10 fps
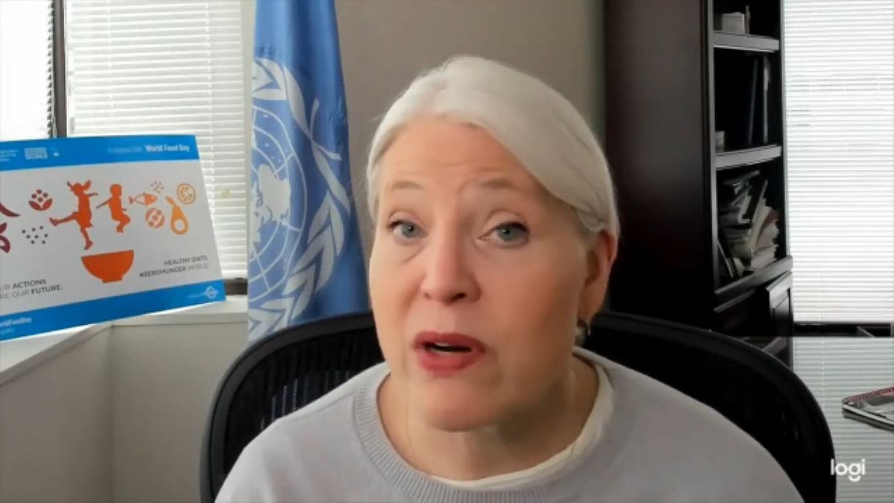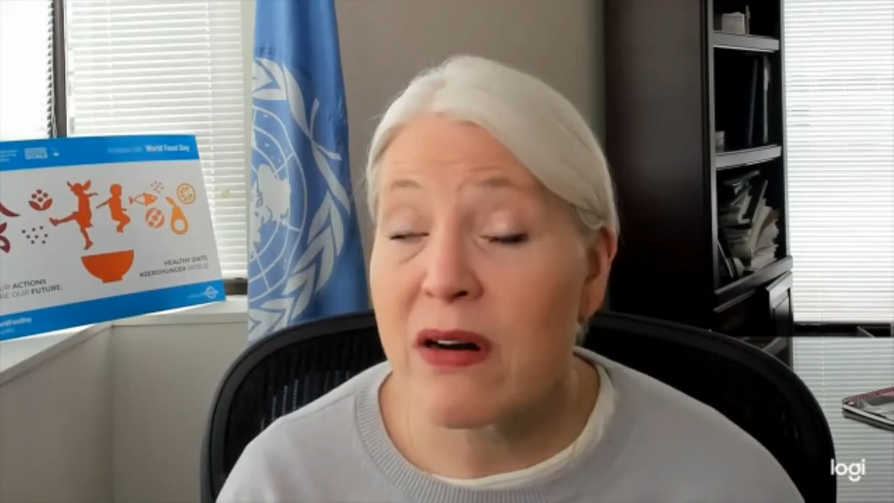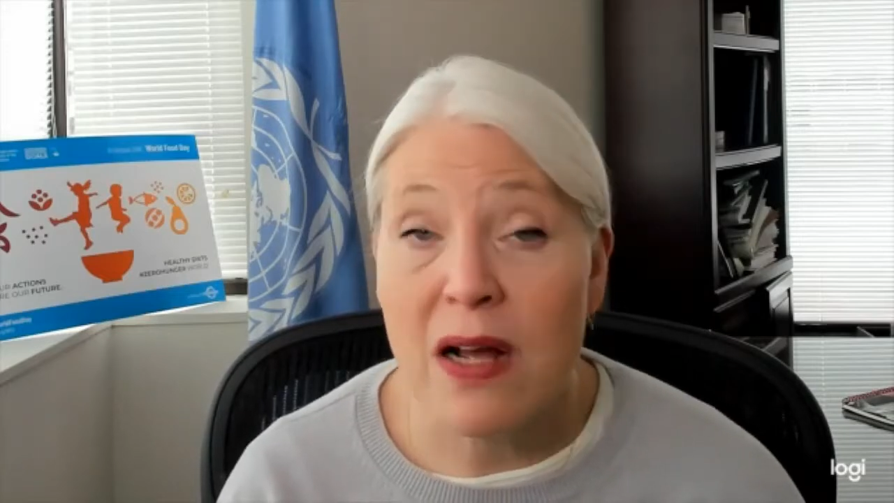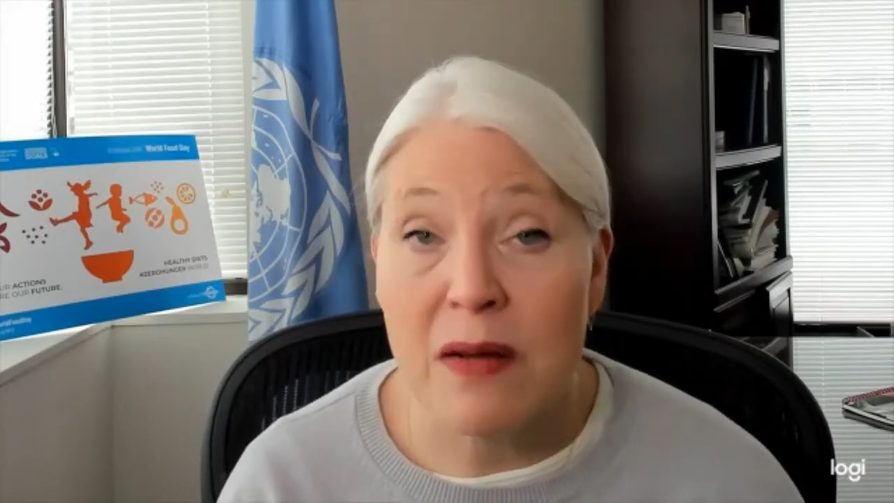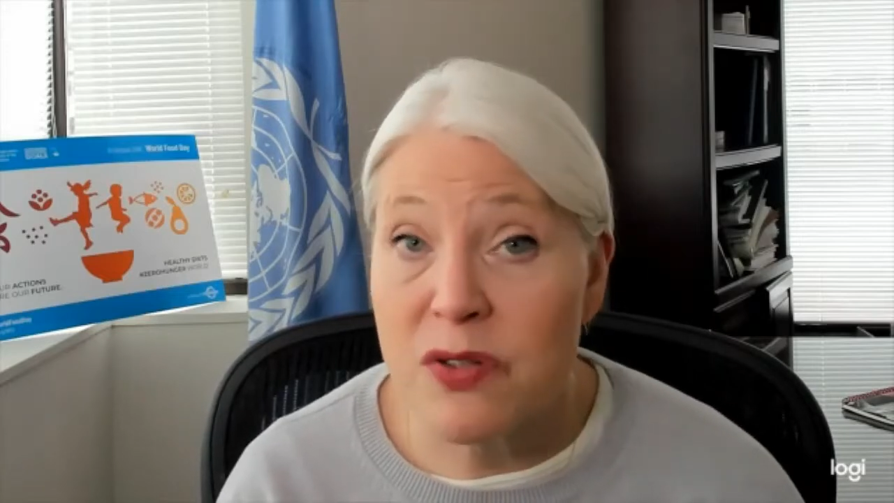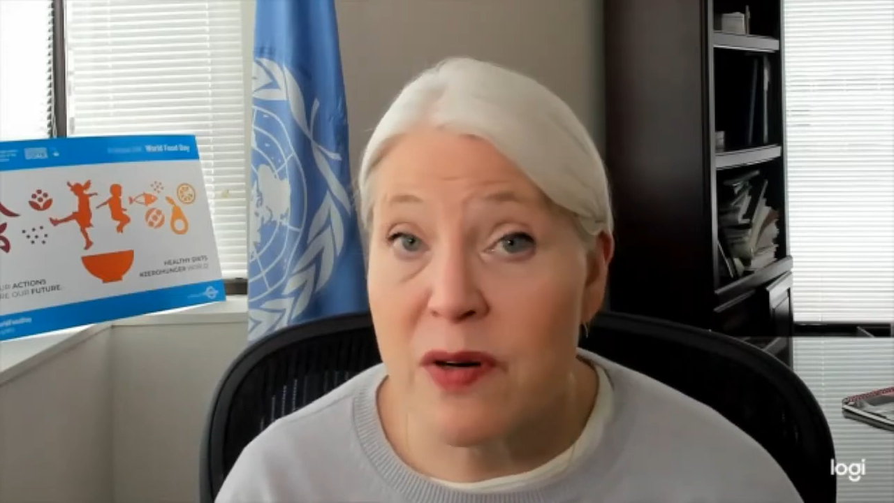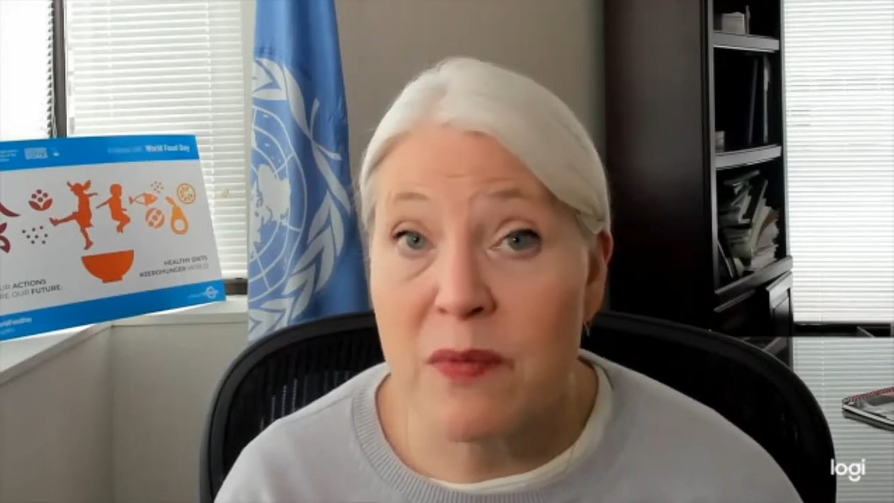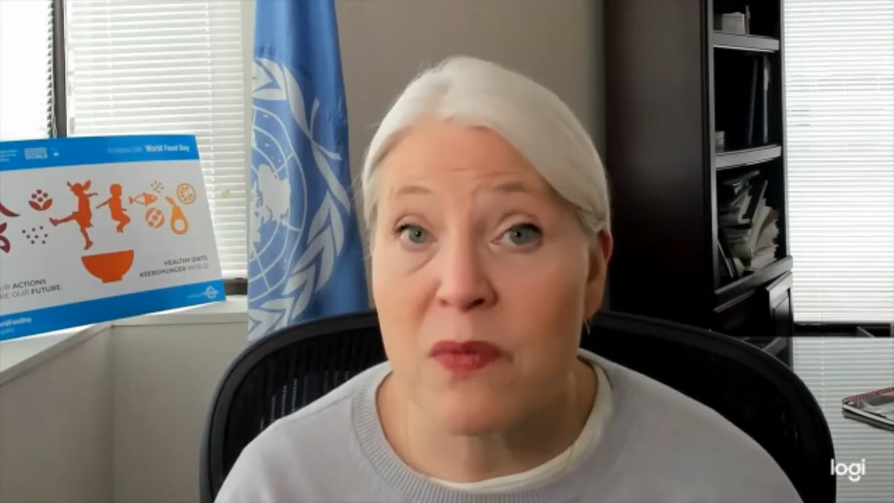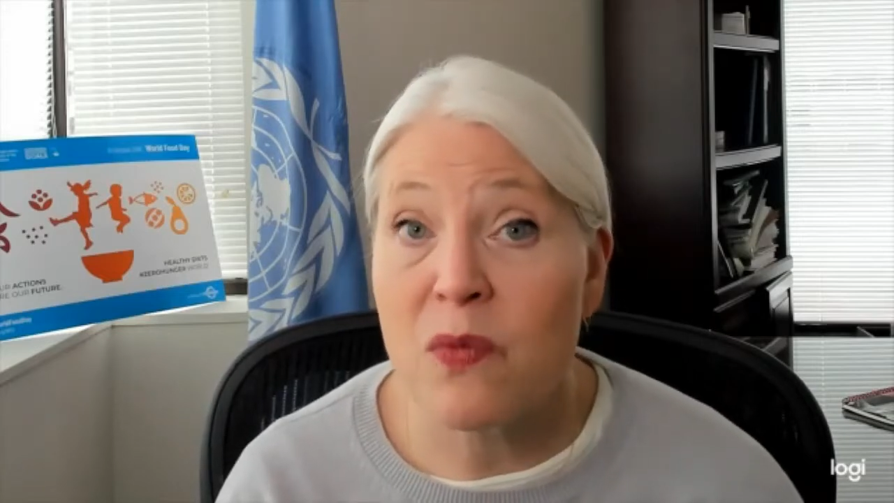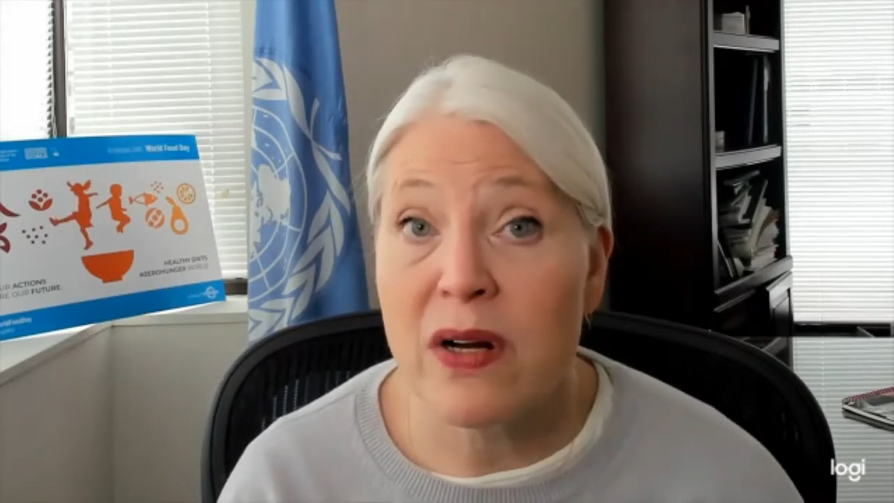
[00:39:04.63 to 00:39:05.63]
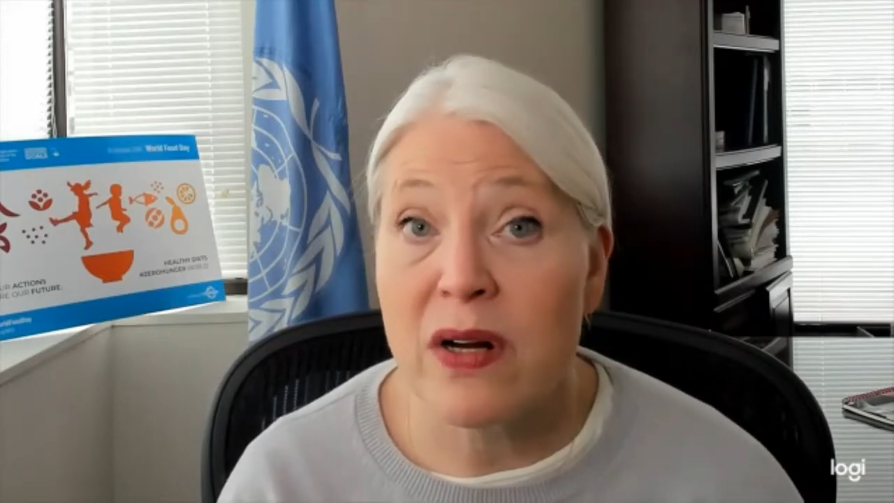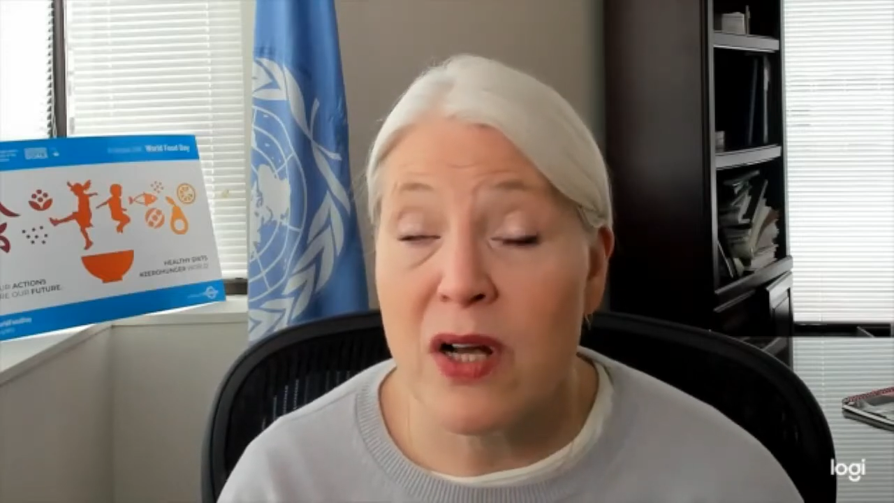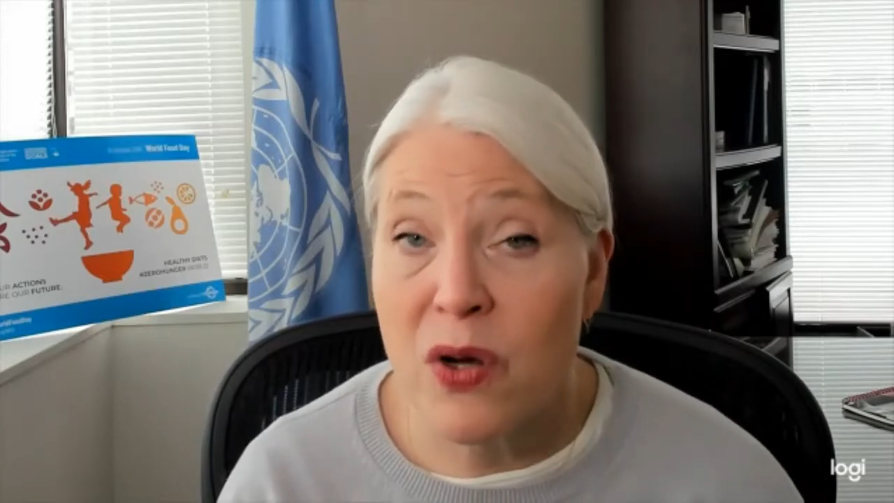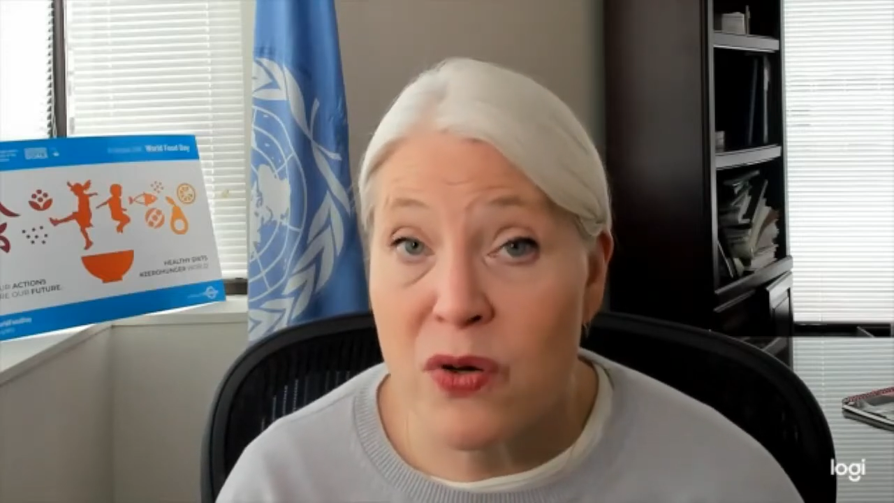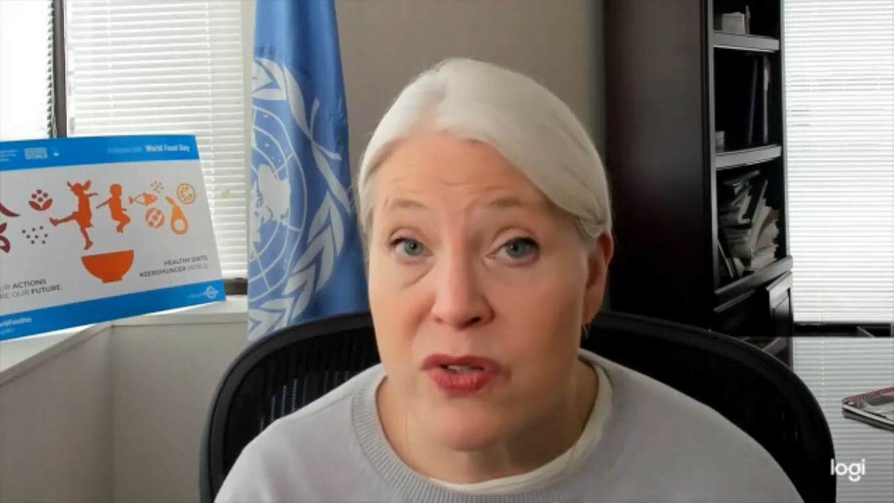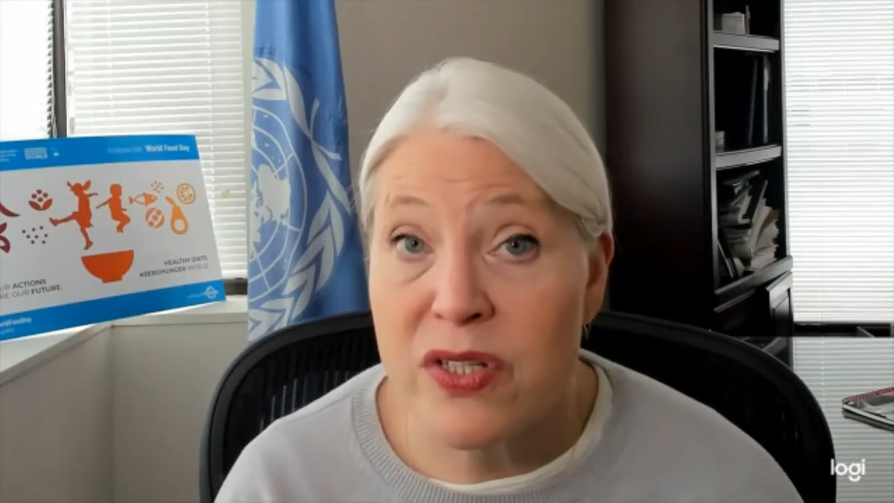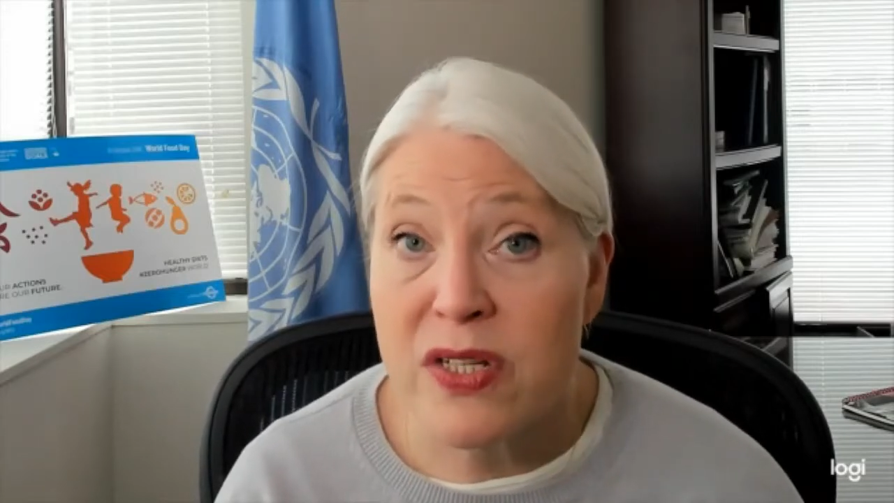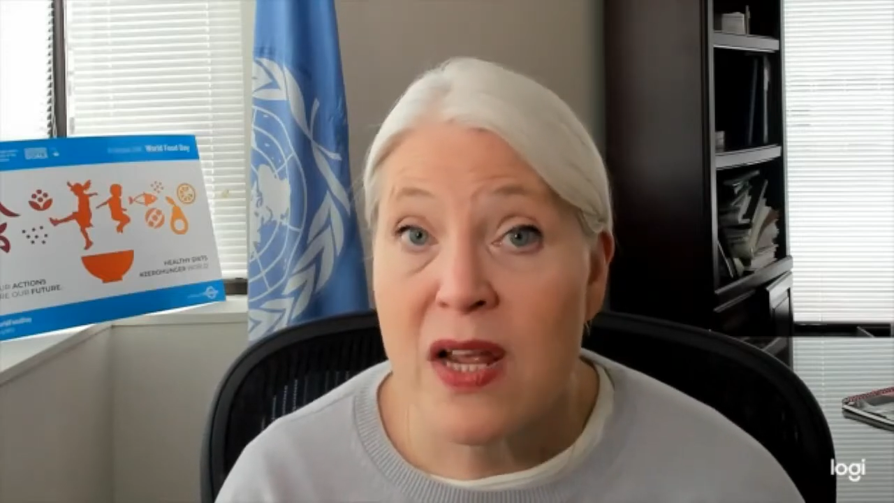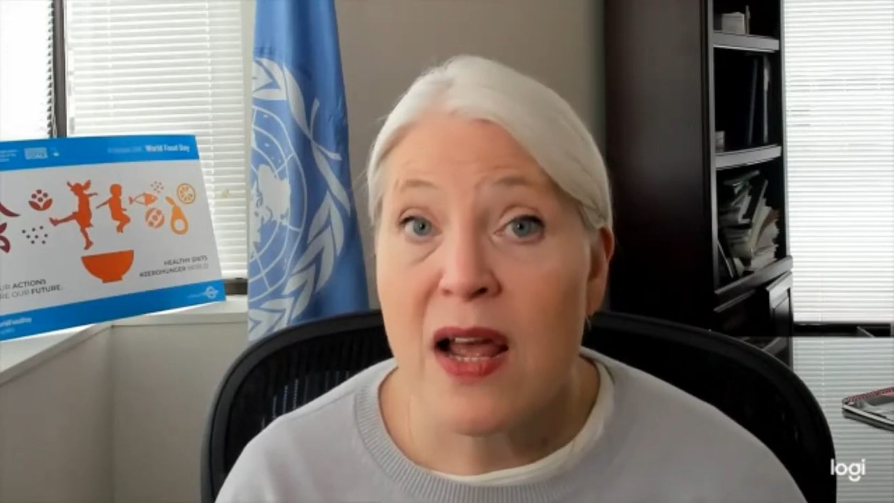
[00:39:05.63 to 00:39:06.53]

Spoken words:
it comes from, where it goes.